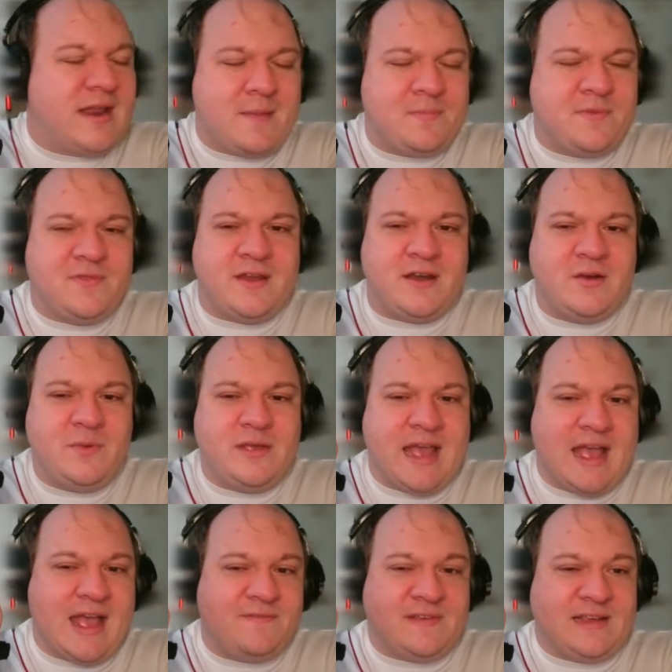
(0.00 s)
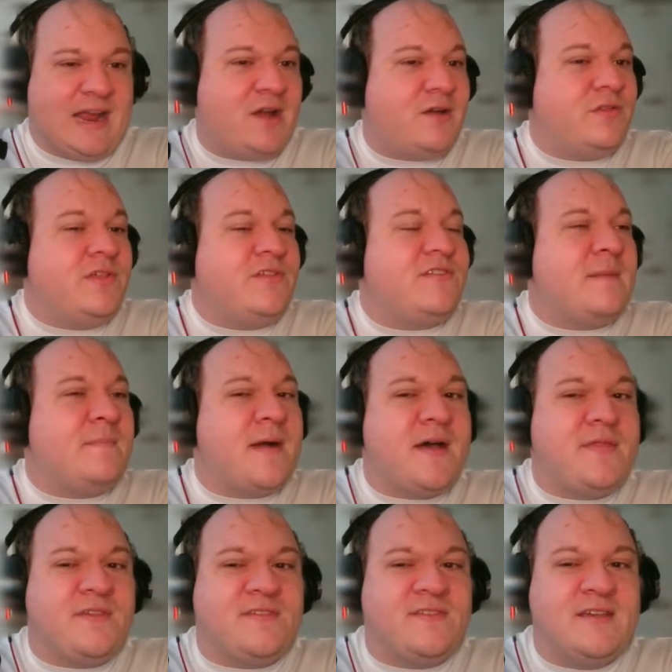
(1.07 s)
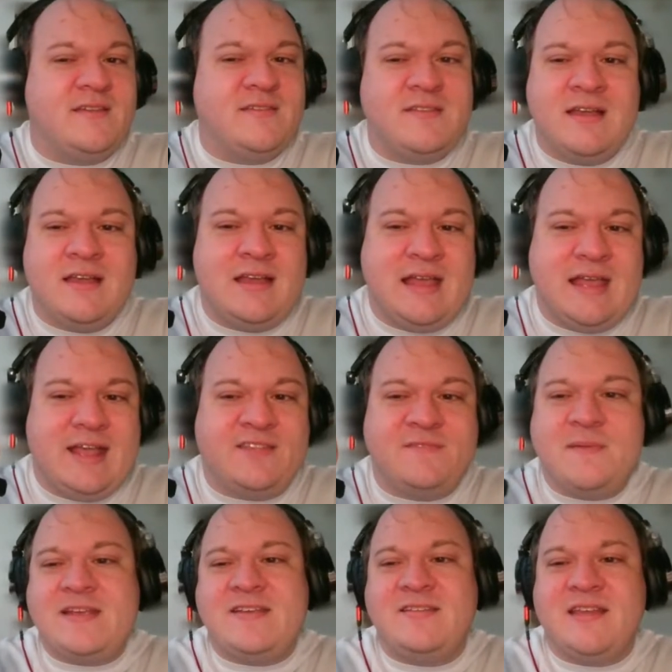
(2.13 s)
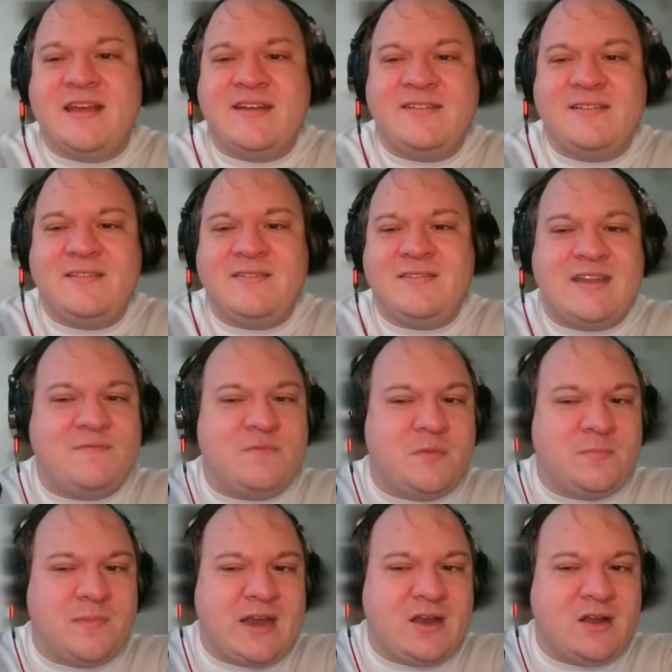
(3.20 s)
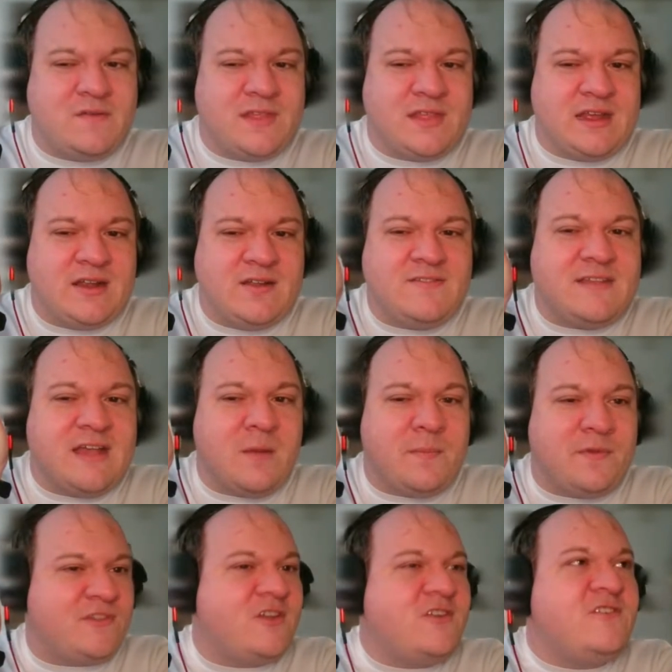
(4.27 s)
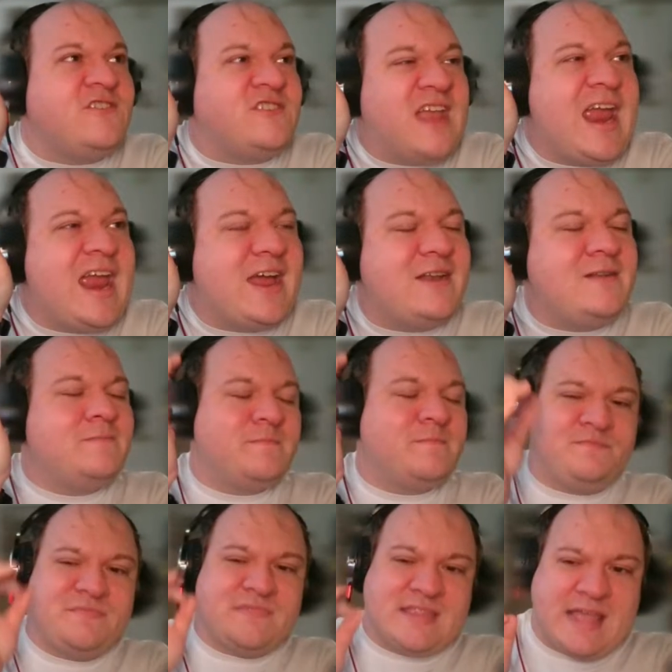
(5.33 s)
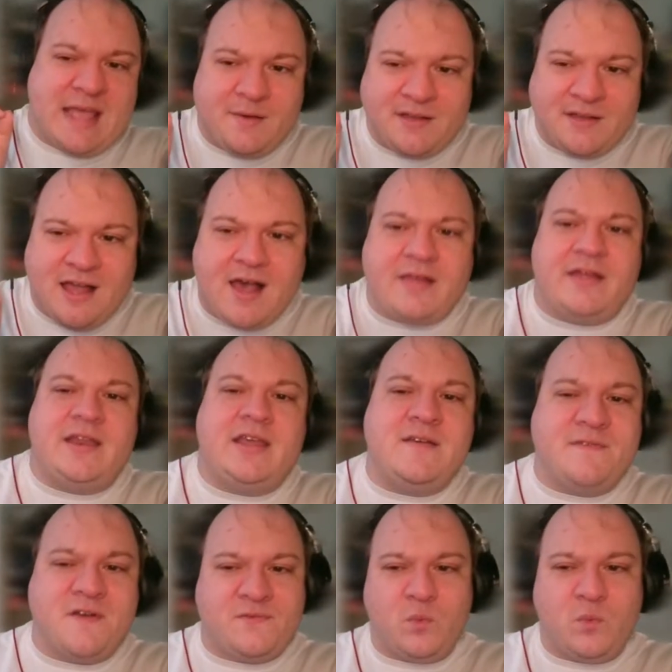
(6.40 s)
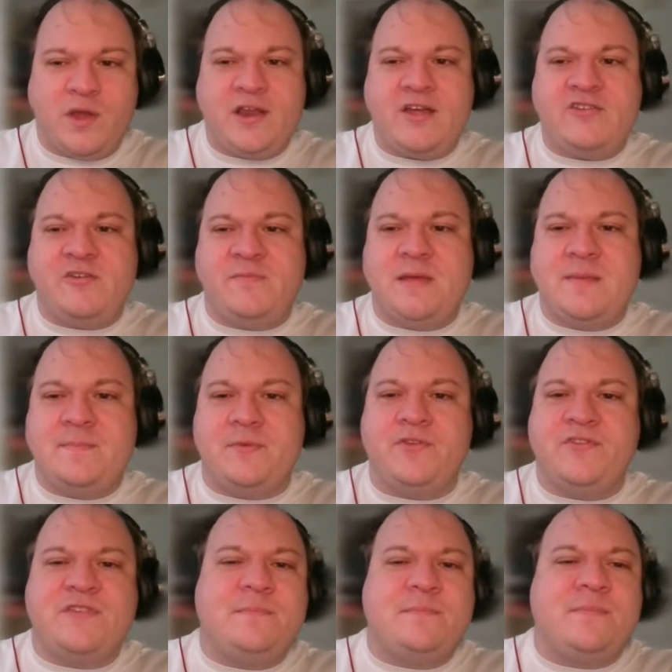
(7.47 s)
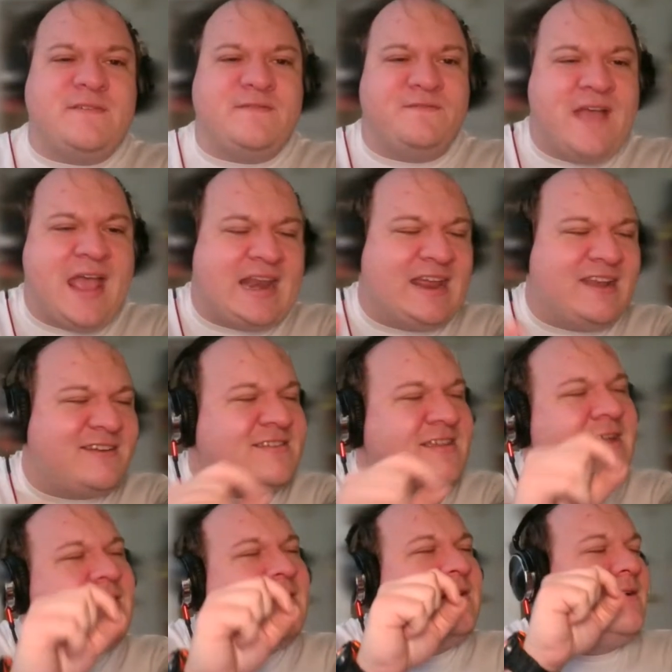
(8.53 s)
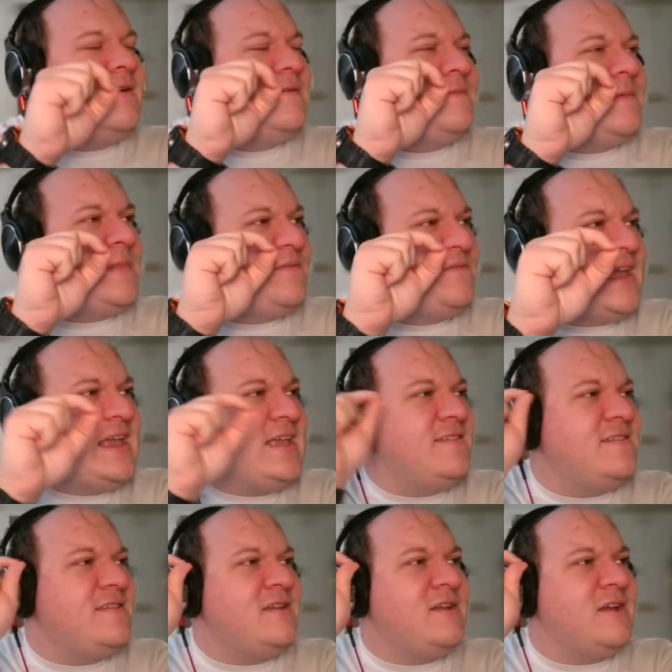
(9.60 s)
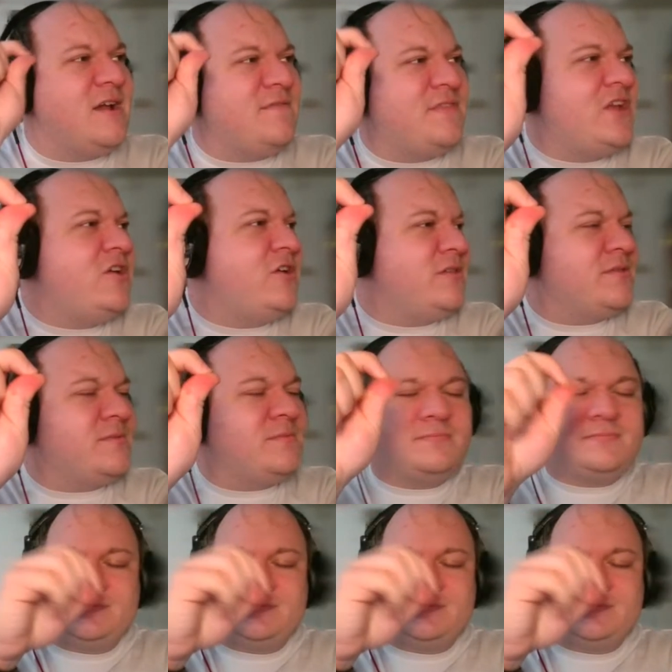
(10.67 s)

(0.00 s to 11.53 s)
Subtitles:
what happened there, we have countless hypotheses and speculations that have been made over the years to help us understand how a colony of over 100 people simply vanished from the face of the earth.